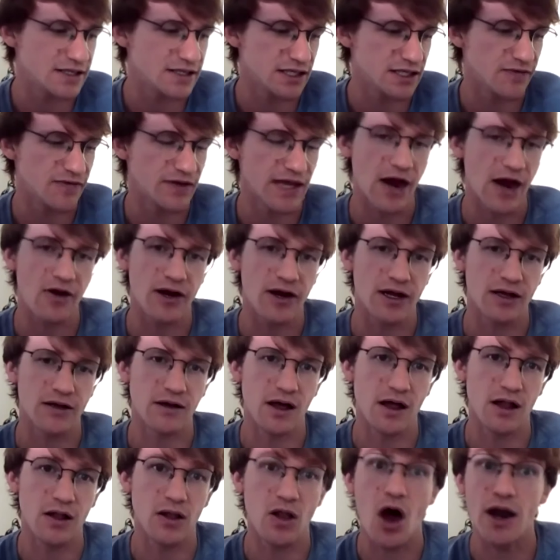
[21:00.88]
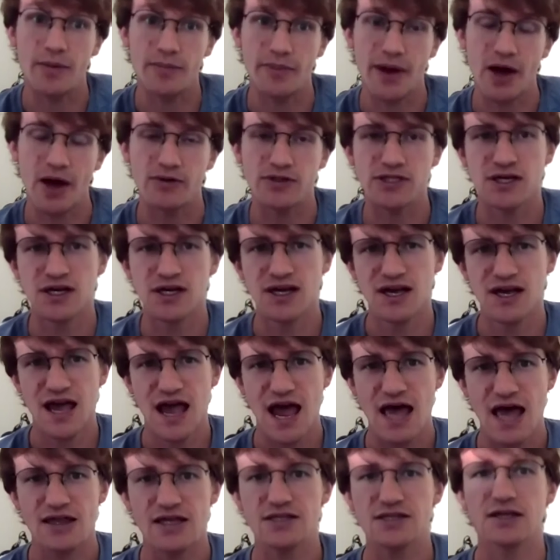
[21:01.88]
of caring a lot about.
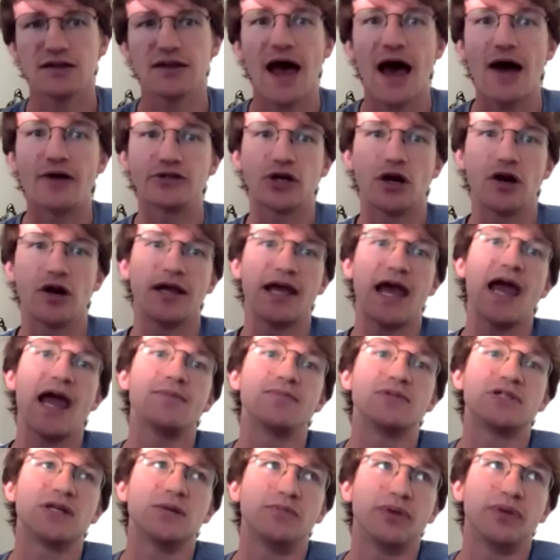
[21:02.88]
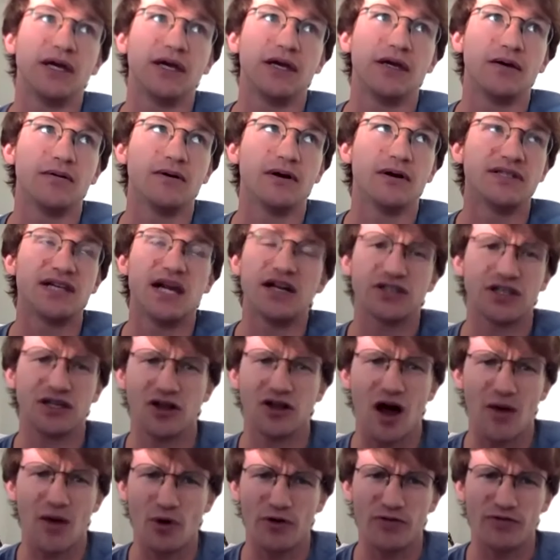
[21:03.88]
And this allows our games to be essentially a
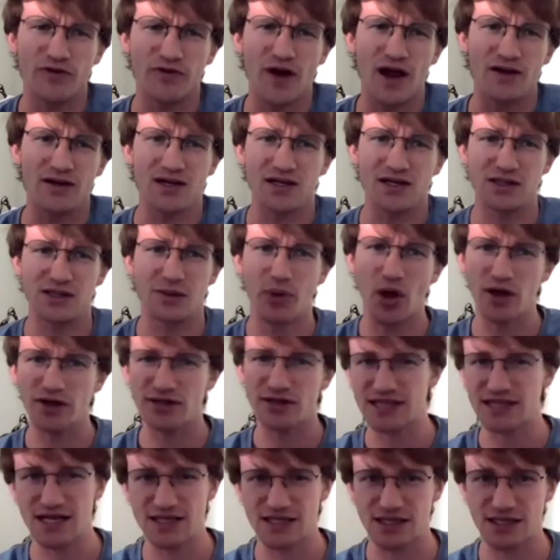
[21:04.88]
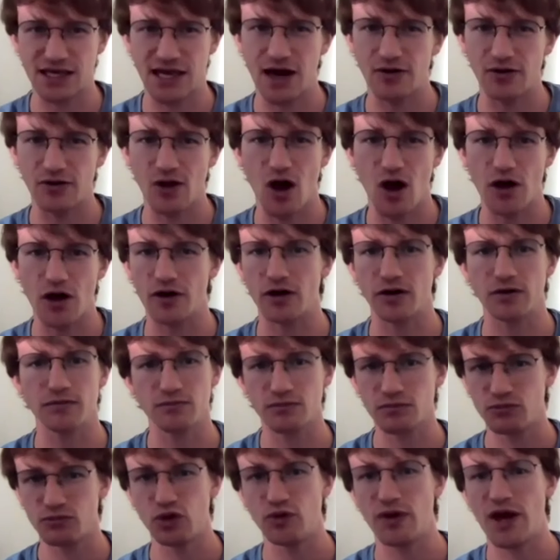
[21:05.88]
lot more fun because the ball stays in the air longer,
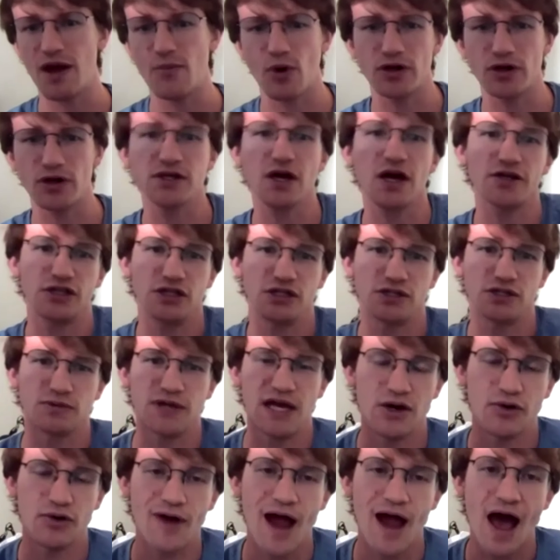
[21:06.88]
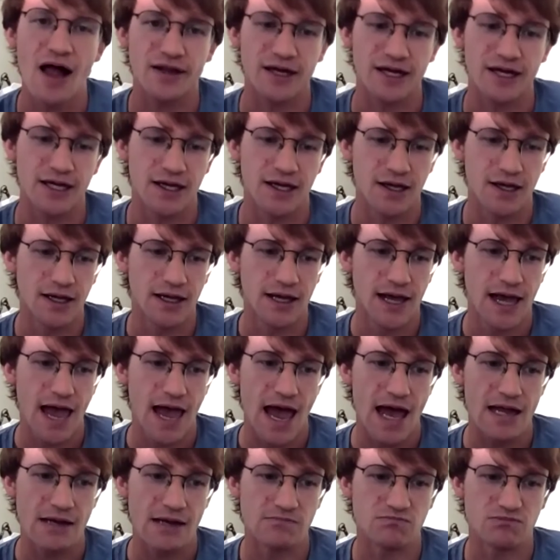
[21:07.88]
you get more touches in a rally.
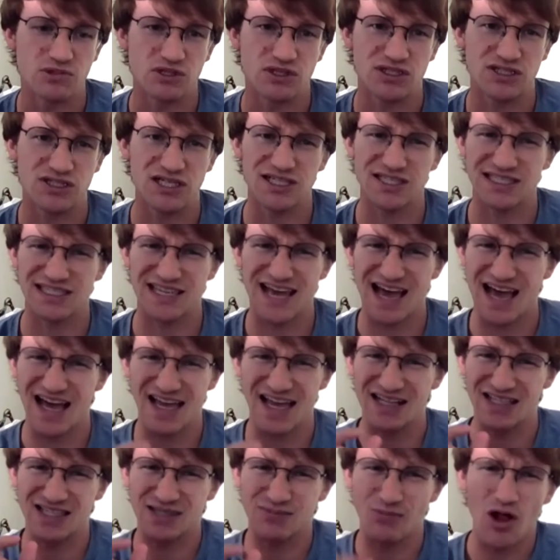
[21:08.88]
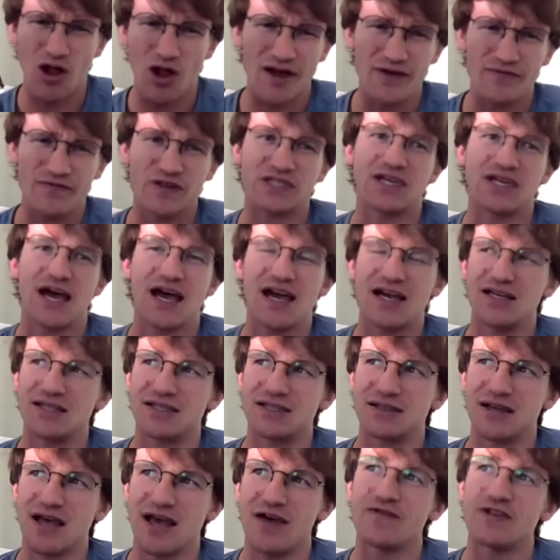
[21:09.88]
And just yeah, again, small emphasize
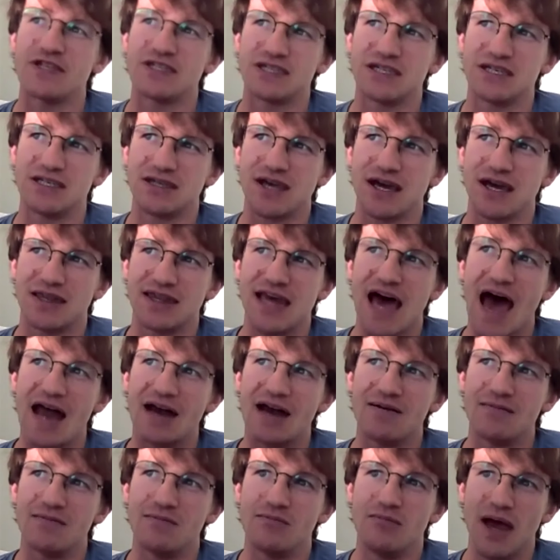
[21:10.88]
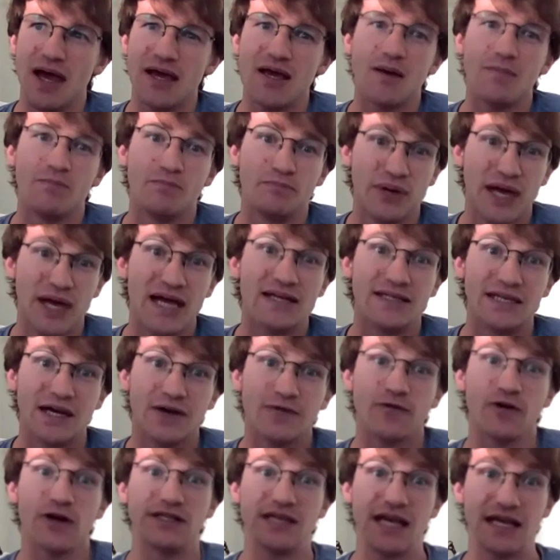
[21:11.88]
emphases like that make a big
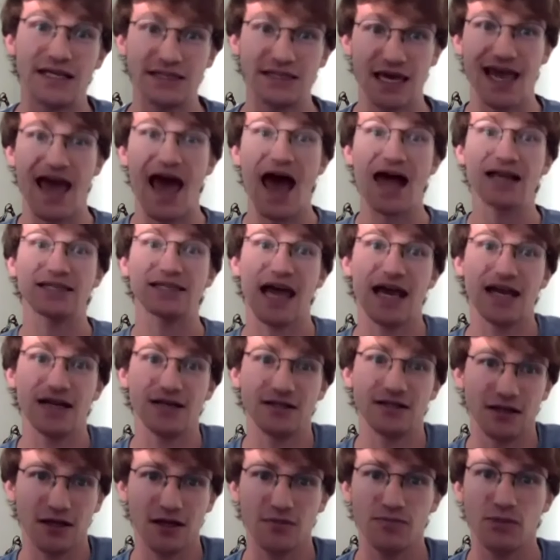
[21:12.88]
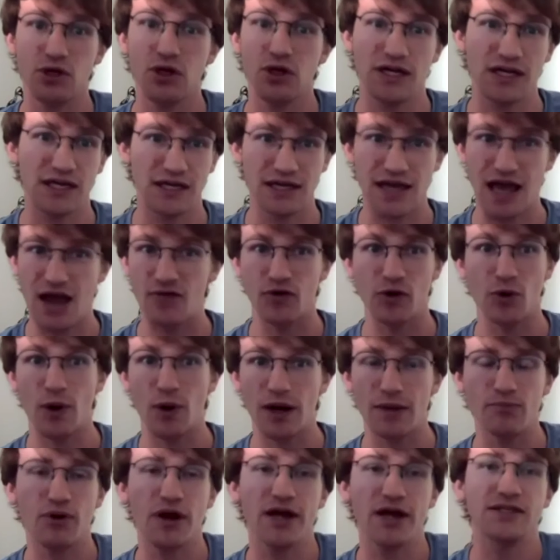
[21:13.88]
difference as they cascade into the community. Everyone
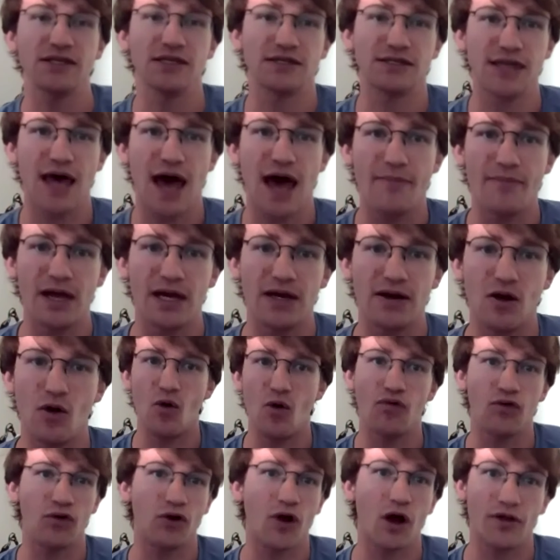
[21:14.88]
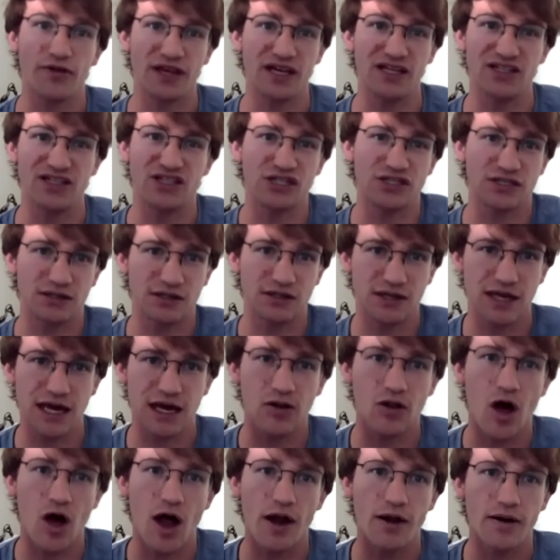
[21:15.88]
embraces them, and overall things just get
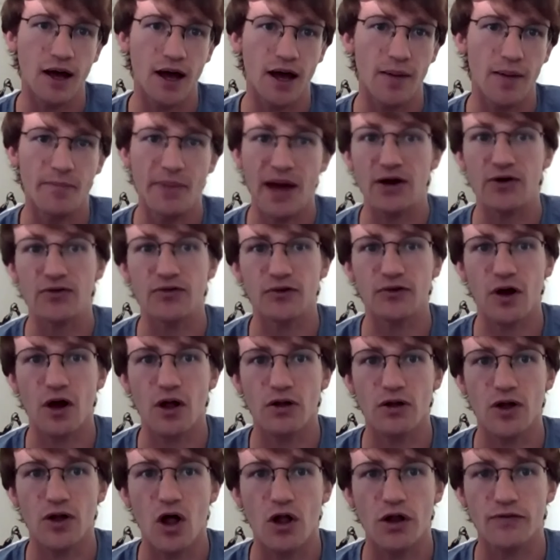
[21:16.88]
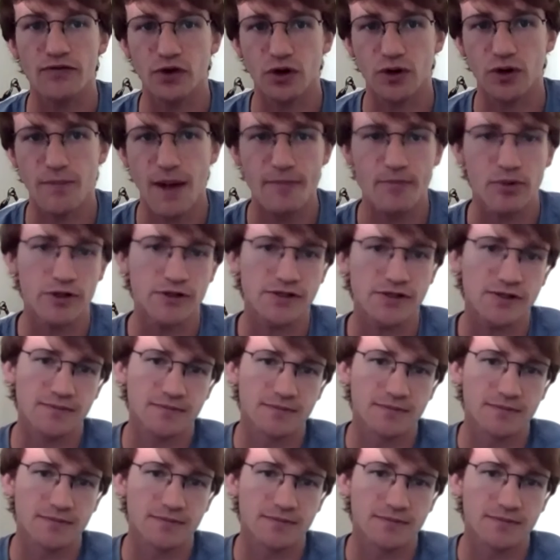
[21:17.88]
a lot uh, better for all, all of your members